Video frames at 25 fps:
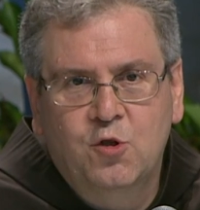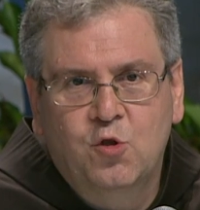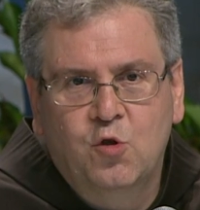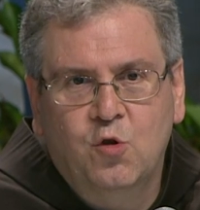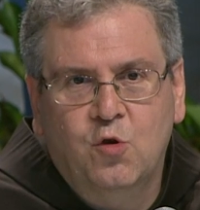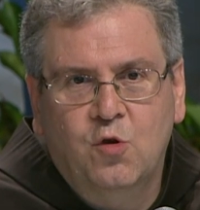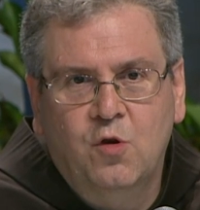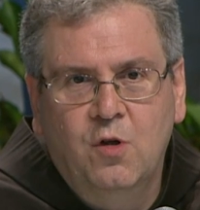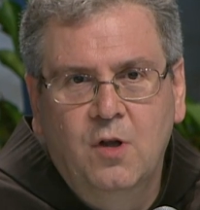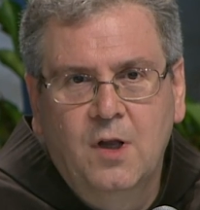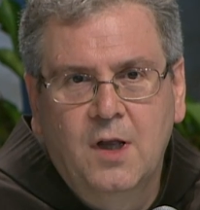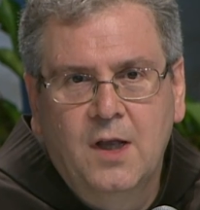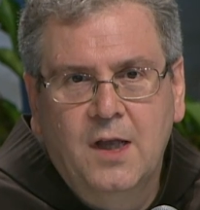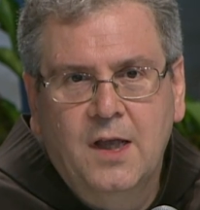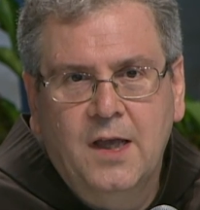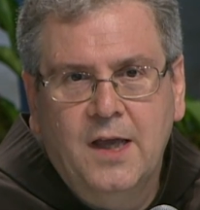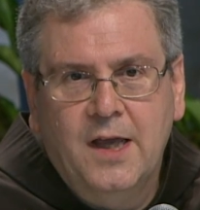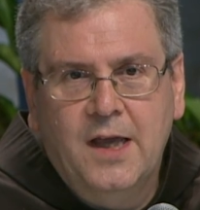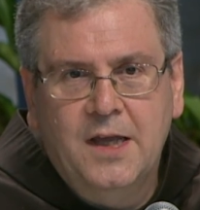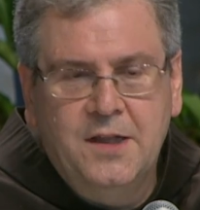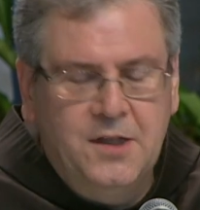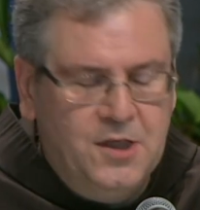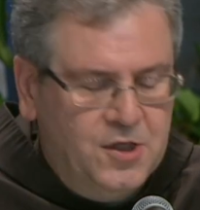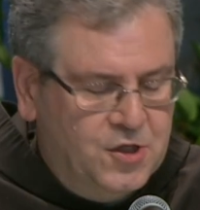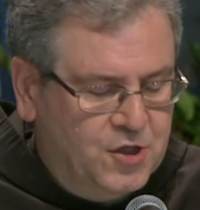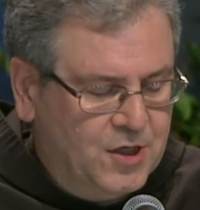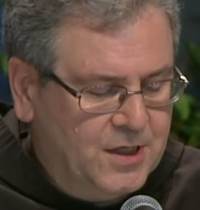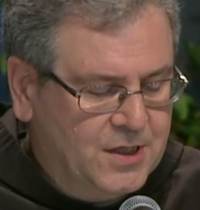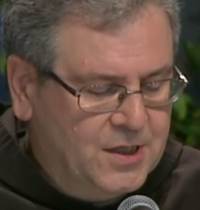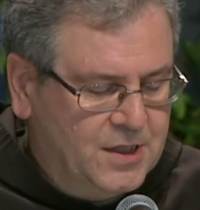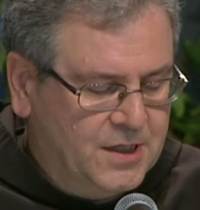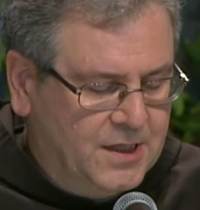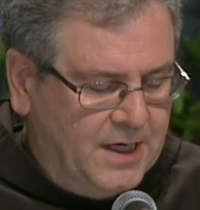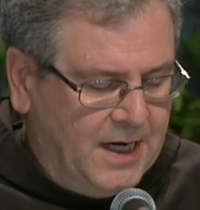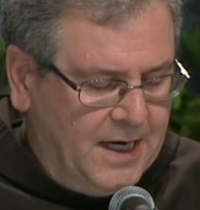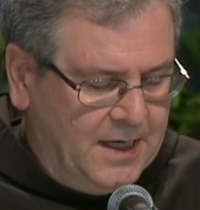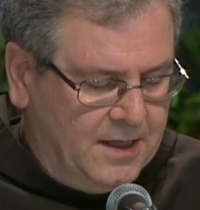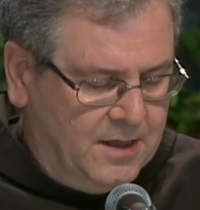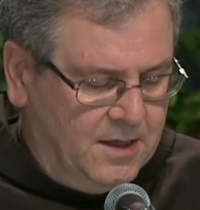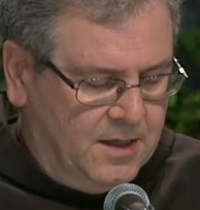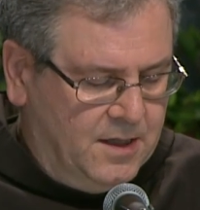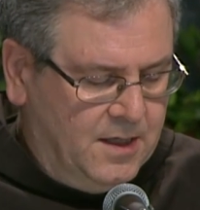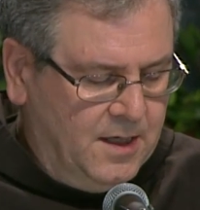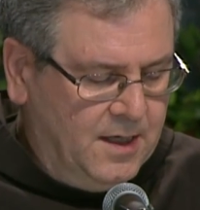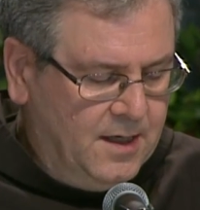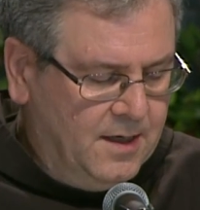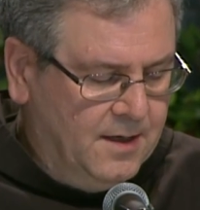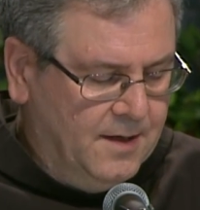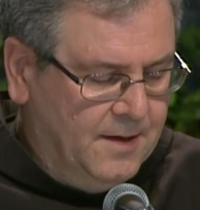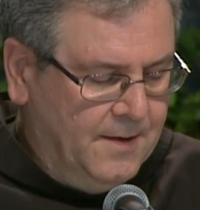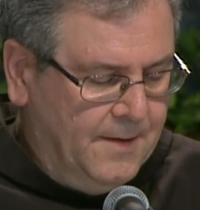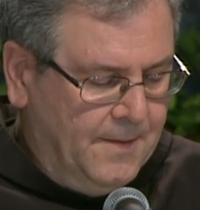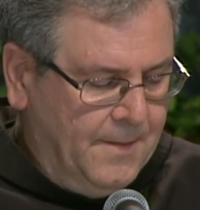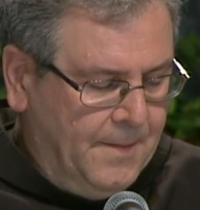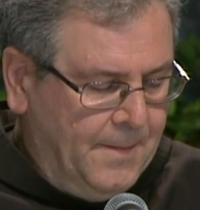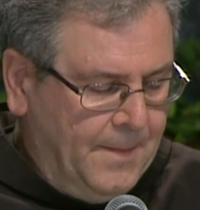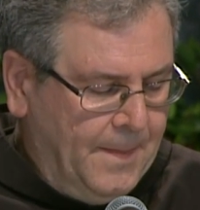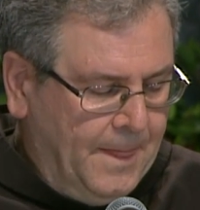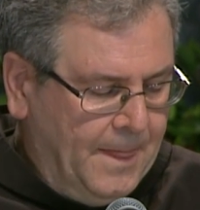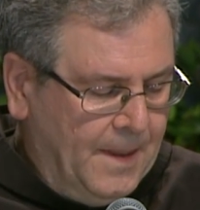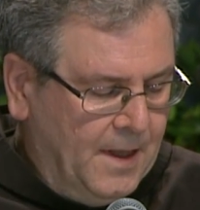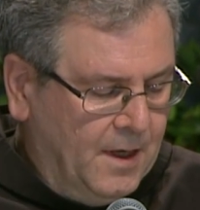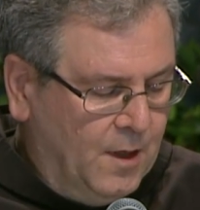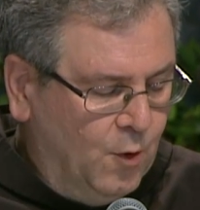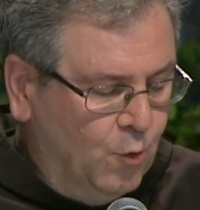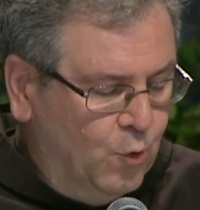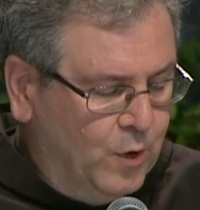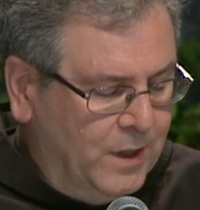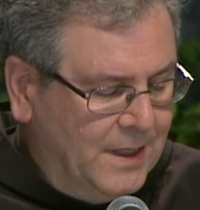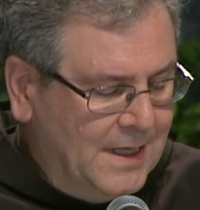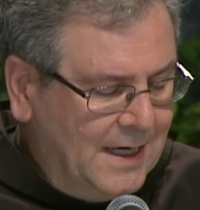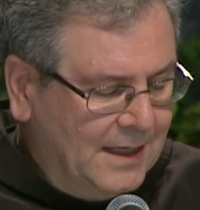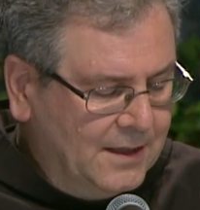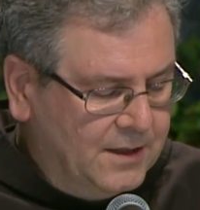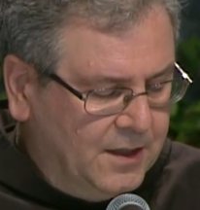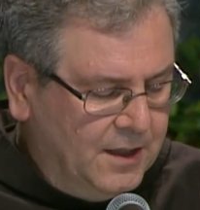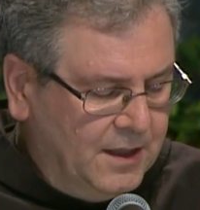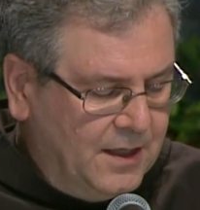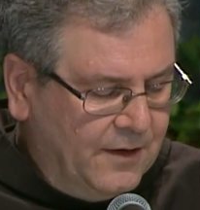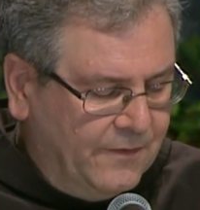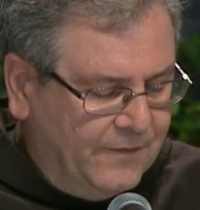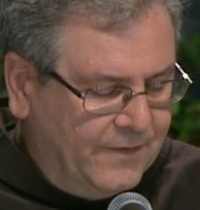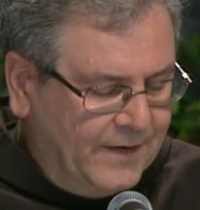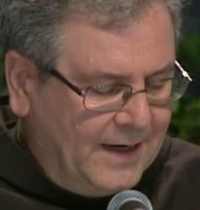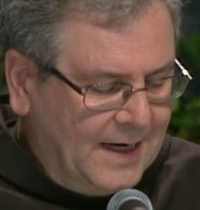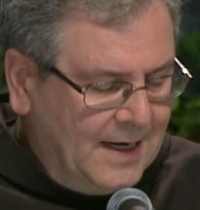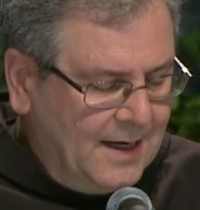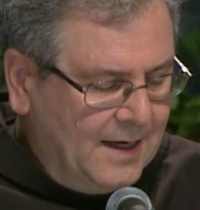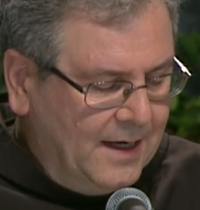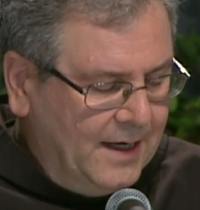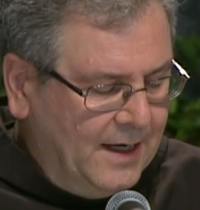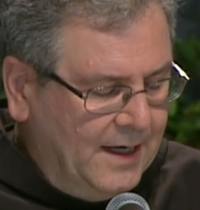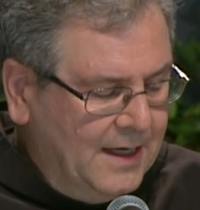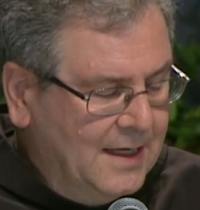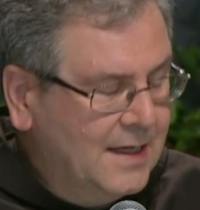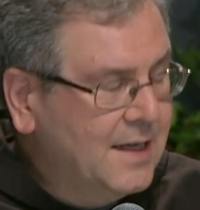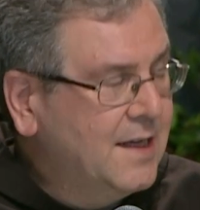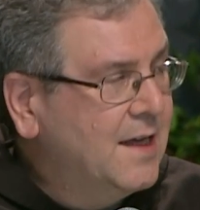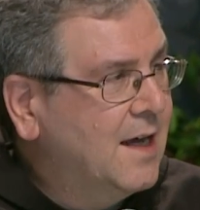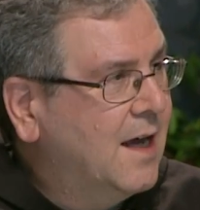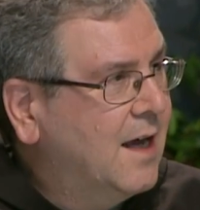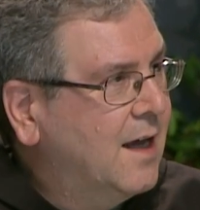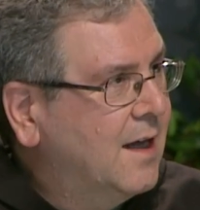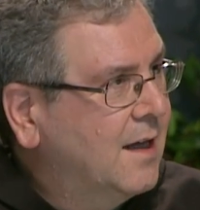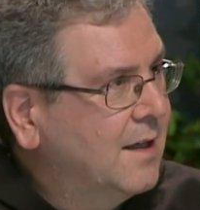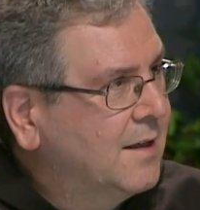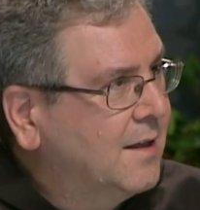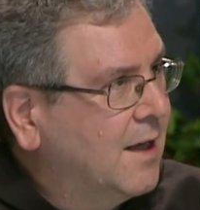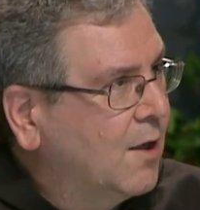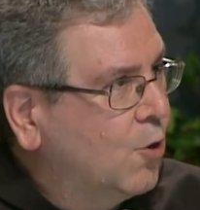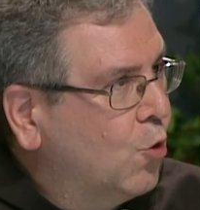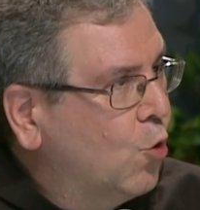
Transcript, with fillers: came to the Holy Land in twelve seventeen,